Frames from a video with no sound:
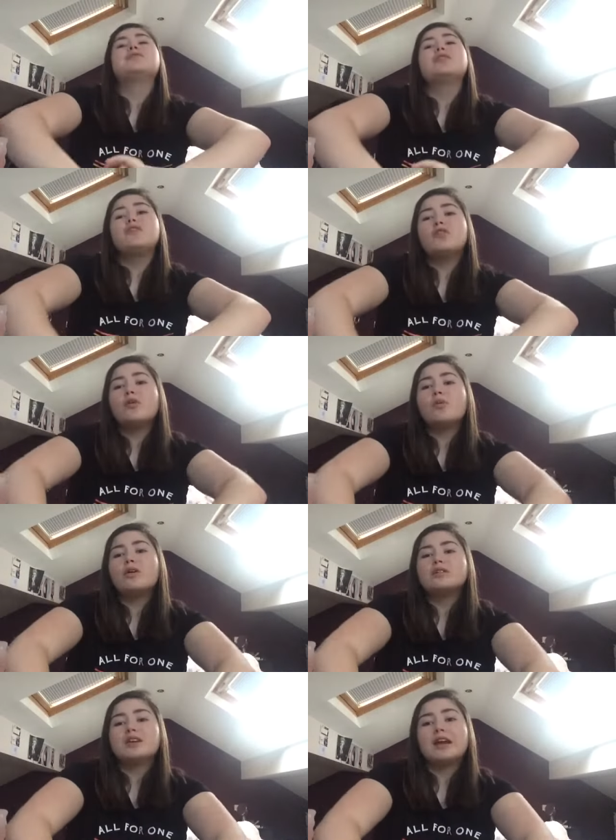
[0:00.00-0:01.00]
So if you're
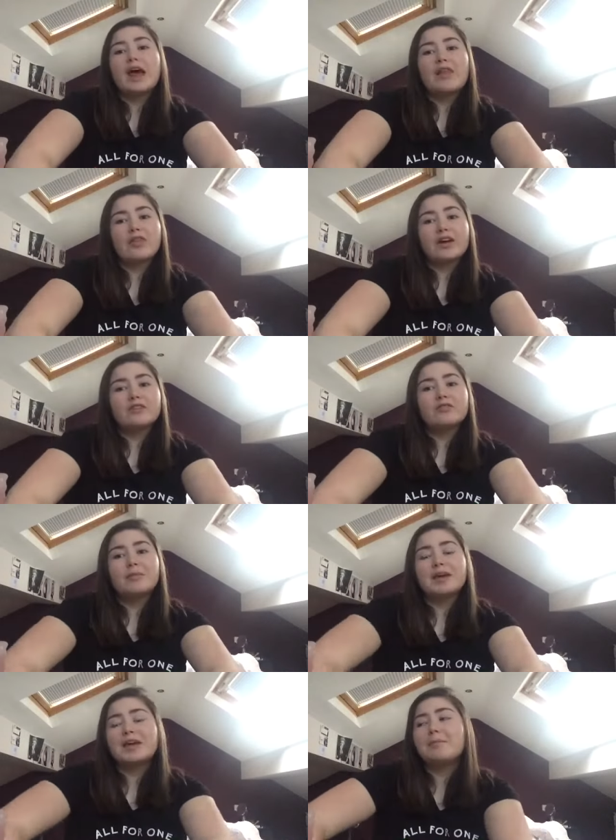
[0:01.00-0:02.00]
watching, thanks for
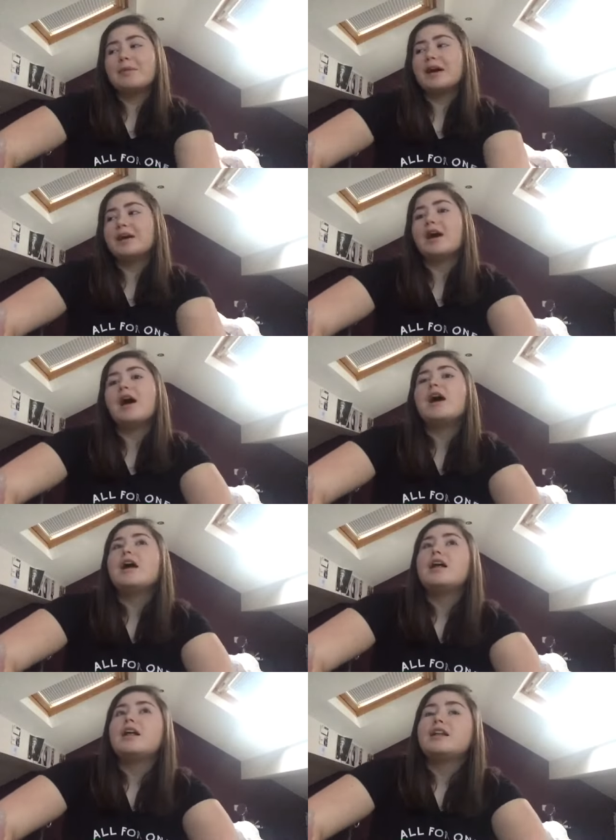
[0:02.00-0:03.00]
making my
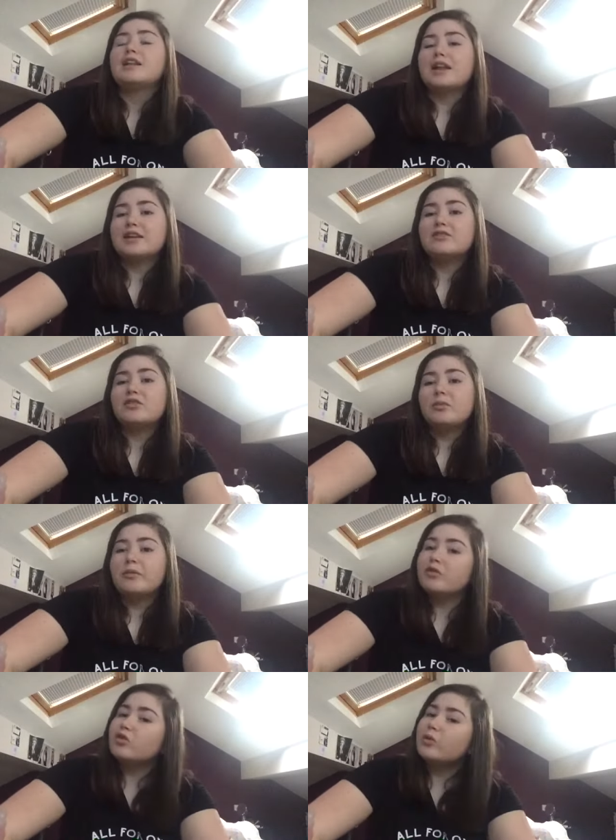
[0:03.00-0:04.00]
last few
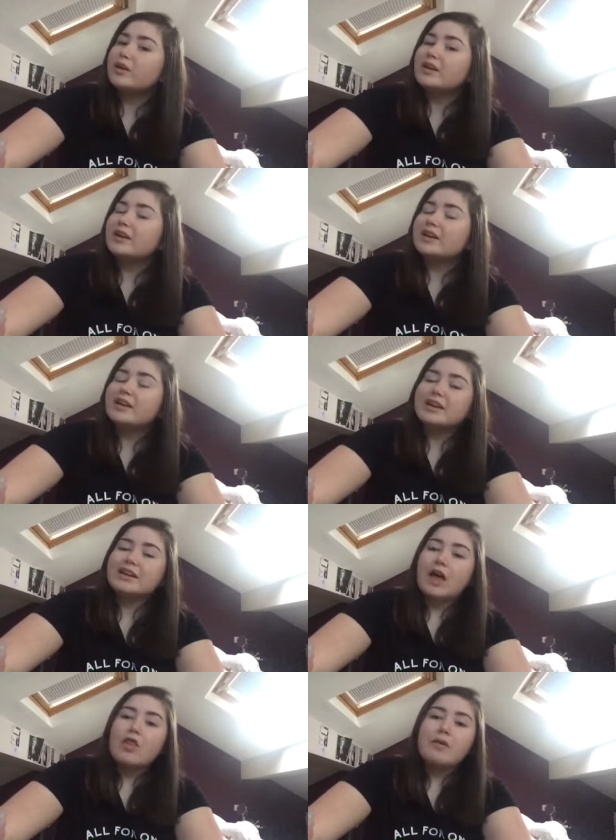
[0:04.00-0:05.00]
months of
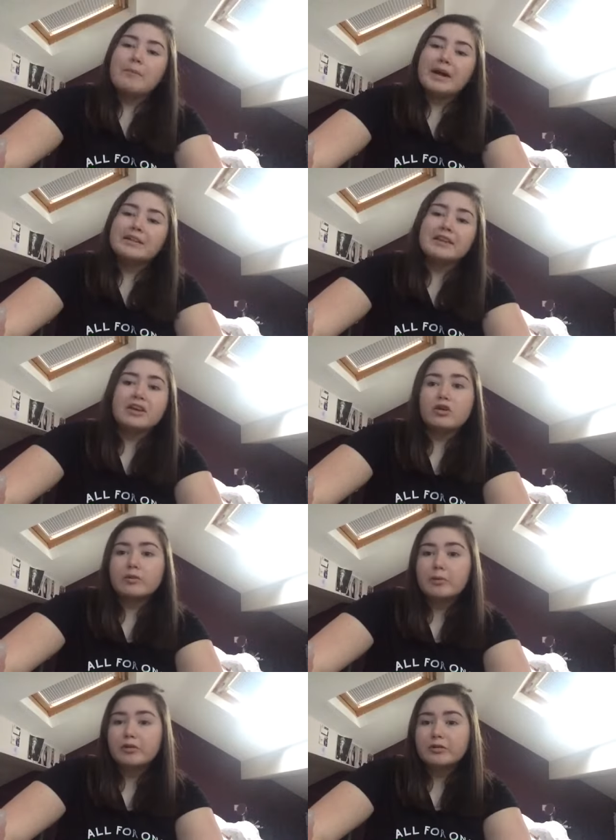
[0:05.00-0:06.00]
2018 the best it
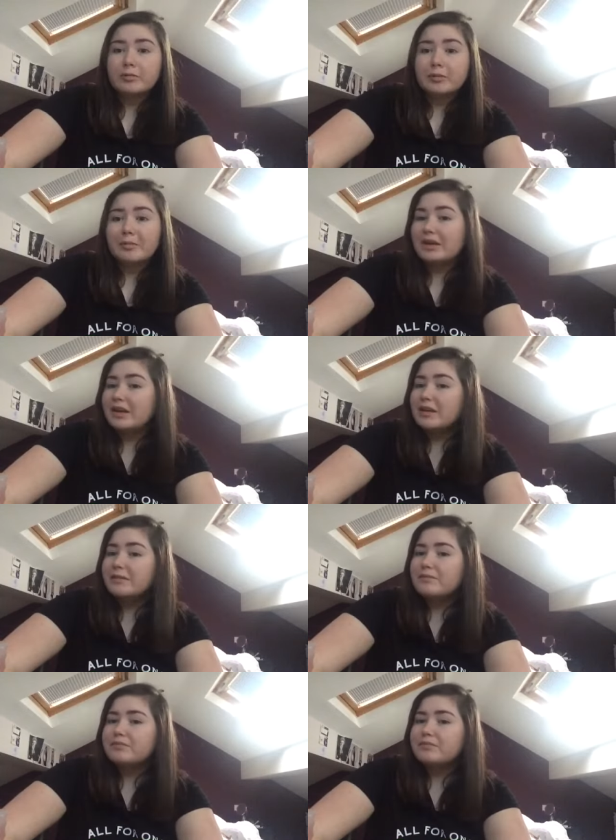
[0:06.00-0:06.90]
could possibly be.